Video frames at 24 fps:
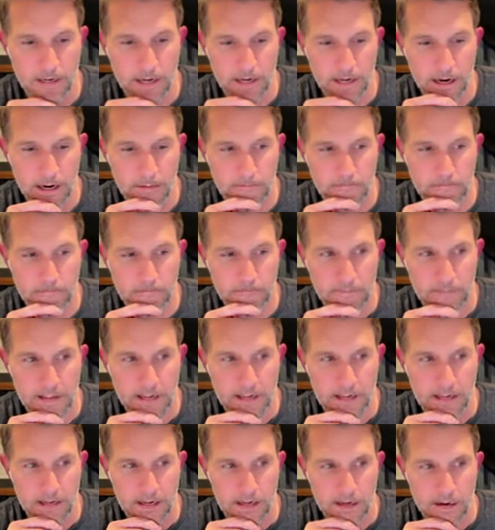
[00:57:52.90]
Um,
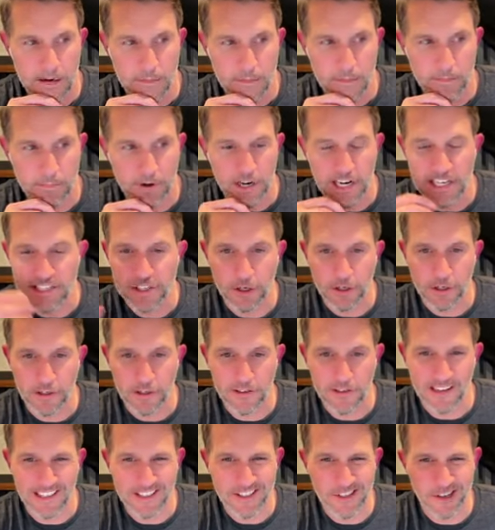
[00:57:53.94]
but I took
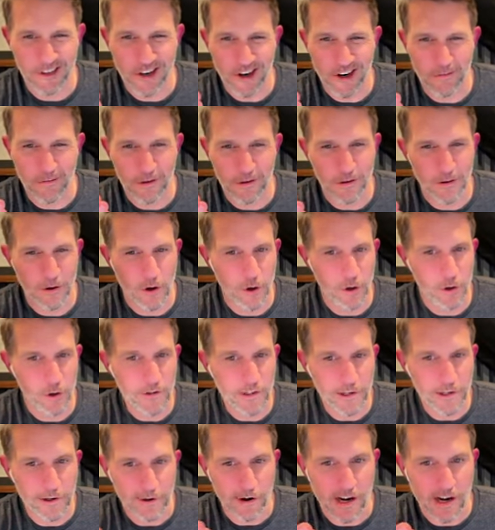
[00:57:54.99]
I took over
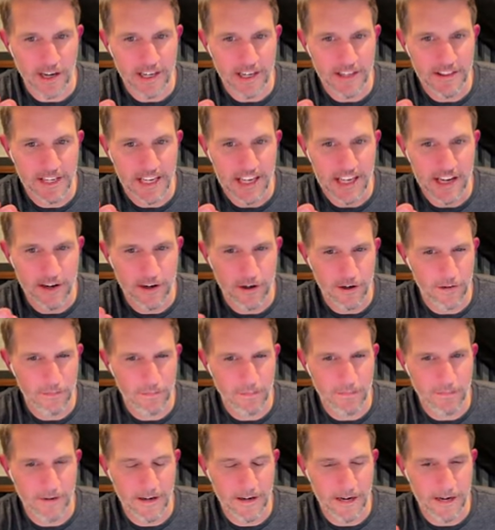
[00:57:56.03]
earlier on in the year.
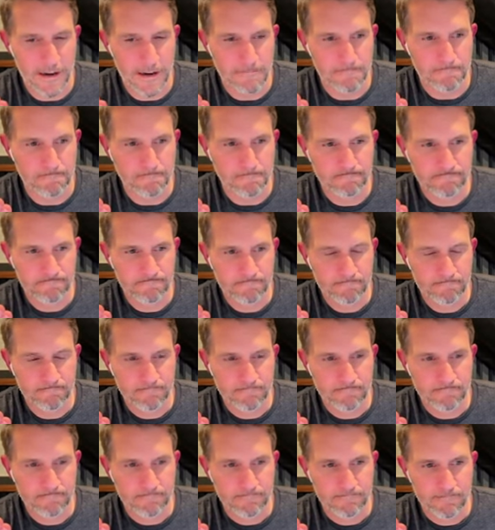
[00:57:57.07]
Um,
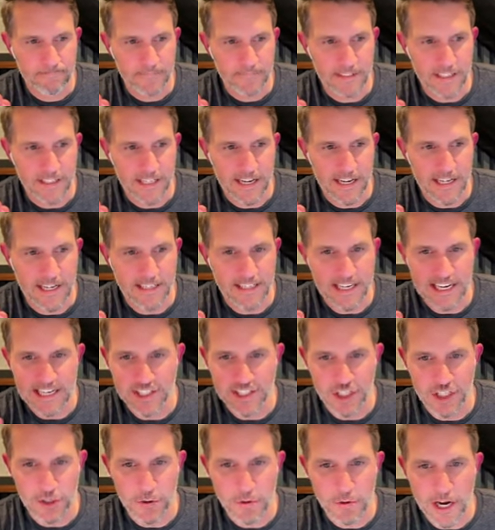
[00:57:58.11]
and
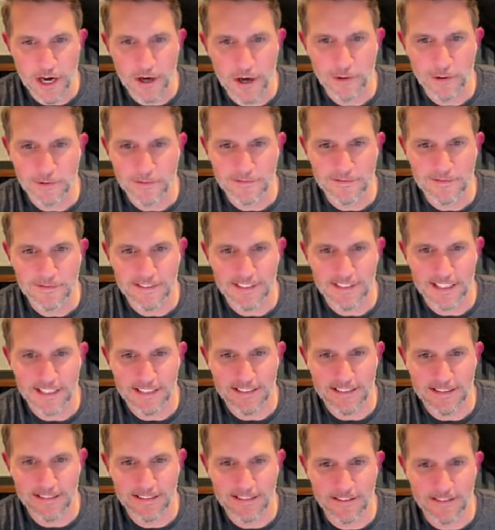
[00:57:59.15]
as you know, like
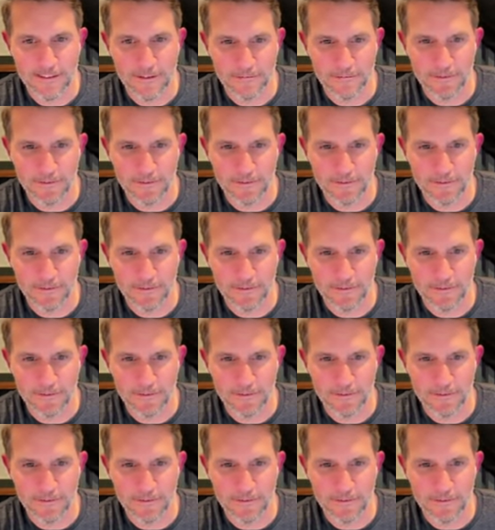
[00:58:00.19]
the